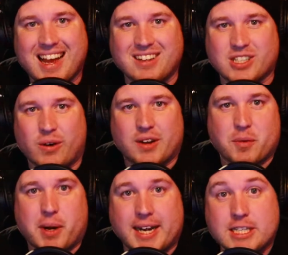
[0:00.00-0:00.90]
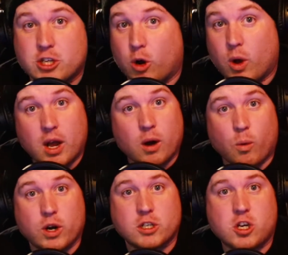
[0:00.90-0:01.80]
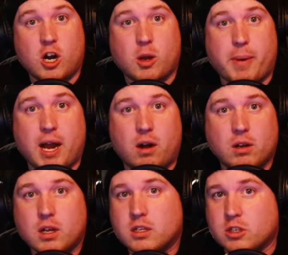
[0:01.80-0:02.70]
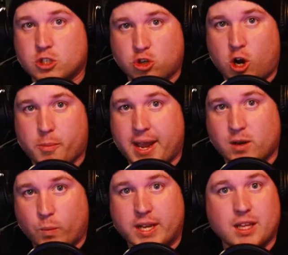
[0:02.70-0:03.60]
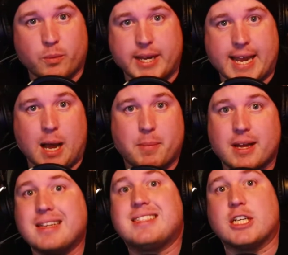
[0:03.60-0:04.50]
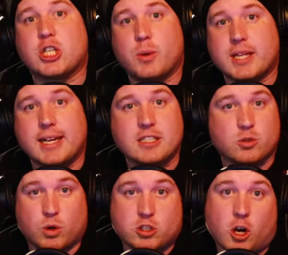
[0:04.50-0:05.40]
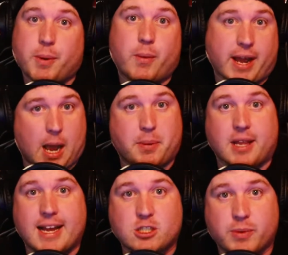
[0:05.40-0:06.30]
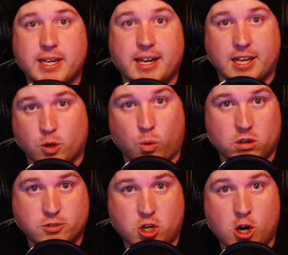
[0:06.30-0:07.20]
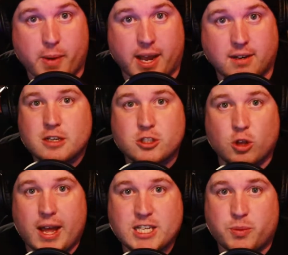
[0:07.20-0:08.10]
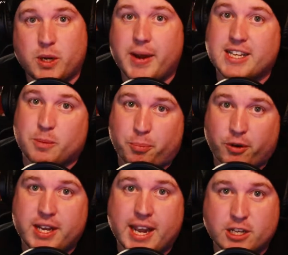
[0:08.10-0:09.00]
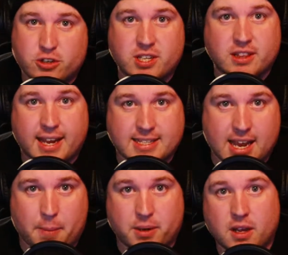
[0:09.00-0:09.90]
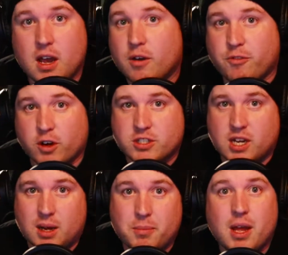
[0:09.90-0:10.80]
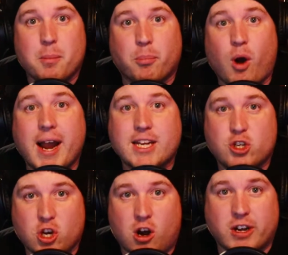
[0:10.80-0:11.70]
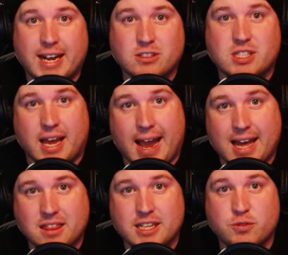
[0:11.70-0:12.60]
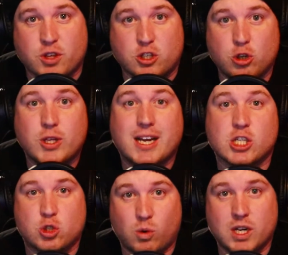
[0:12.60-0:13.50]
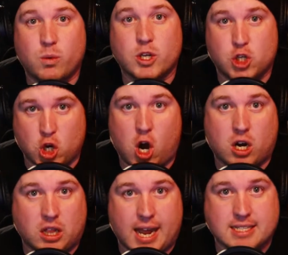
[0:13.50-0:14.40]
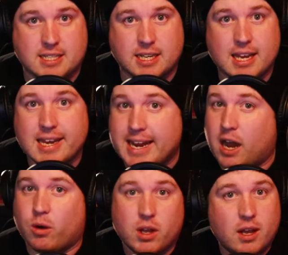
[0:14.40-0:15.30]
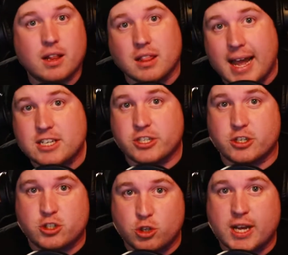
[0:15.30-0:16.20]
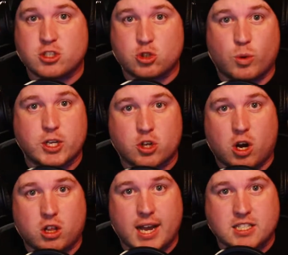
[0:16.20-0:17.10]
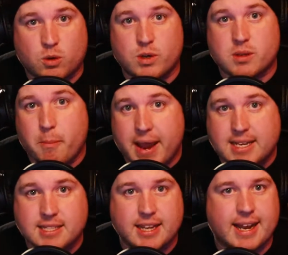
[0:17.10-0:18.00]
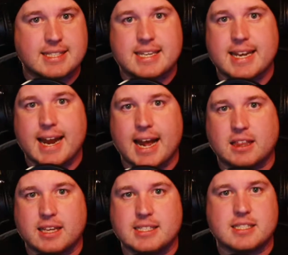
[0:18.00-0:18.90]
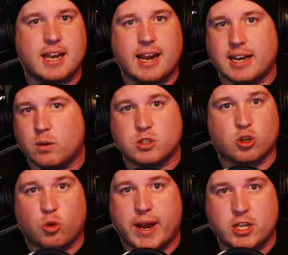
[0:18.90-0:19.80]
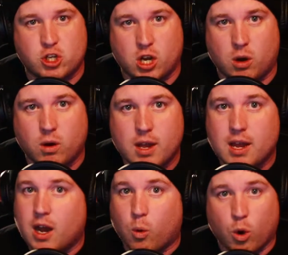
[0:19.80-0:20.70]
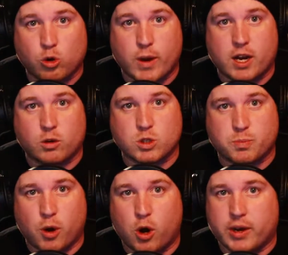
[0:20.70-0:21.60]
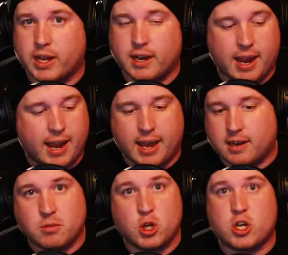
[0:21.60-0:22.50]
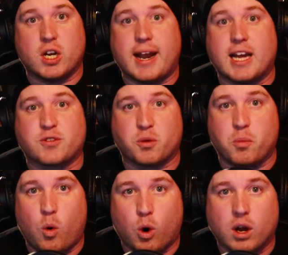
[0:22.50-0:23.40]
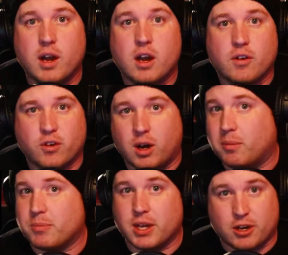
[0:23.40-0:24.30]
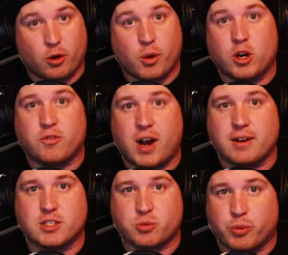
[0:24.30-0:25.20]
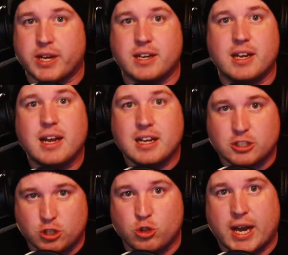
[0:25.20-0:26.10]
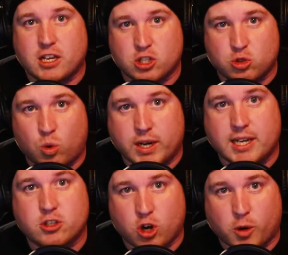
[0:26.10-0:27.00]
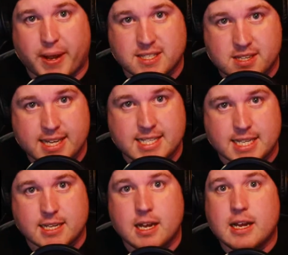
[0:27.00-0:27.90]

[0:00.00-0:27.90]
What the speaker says: How's it going, everybody? So we're going to talk about the Strongman Weekly Recap. Essentially what that is we're going to talk about what happened last week in the world of Strongman. So last week we had some pretty interesting things happen. First up, Brian Shaw announced the athletes for the 2021 Shaw Classic. Now, last year's 2020 Shaw Classic was amazing. They had 10 athletes and it was a great show. A world record was broken and you couldn't ask for more from the coronavirus-ridden 2020 Strongman season.